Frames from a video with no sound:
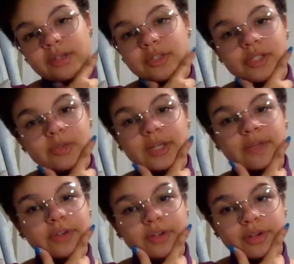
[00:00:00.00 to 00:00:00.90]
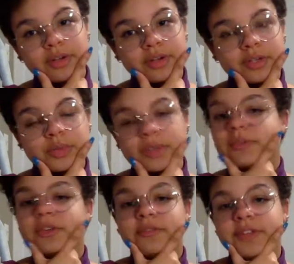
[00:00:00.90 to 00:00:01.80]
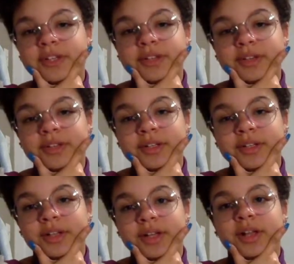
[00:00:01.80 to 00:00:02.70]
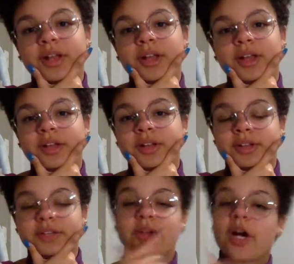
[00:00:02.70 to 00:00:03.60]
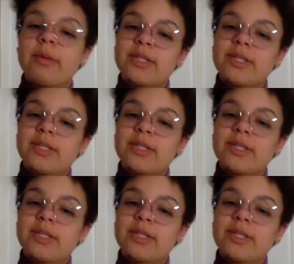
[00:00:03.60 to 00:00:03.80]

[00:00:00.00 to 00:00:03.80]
do whatever, do whatever you feel leave a comment